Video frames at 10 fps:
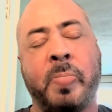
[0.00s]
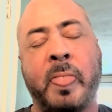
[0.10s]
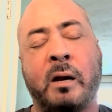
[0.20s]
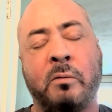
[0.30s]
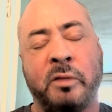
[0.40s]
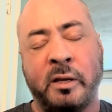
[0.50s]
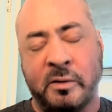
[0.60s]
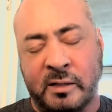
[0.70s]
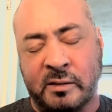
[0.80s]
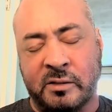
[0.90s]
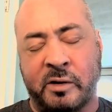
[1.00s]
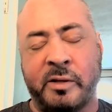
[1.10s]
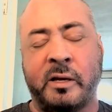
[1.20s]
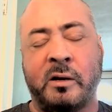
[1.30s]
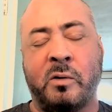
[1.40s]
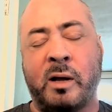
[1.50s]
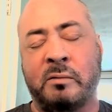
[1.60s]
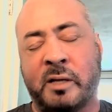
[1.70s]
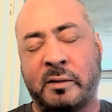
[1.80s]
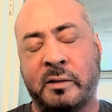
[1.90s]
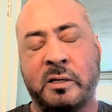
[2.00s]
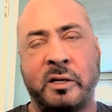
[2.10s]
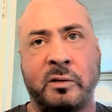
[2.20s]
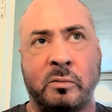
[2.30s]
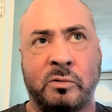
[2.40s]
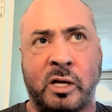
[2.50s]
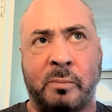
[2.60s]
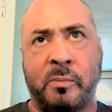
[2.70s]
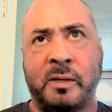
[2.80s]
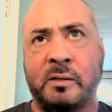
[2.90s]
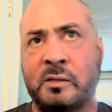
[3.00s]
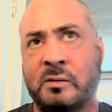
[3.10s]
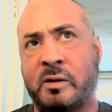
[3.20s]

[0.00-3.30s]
I don't think you necessarily can go out and take these ketone supplements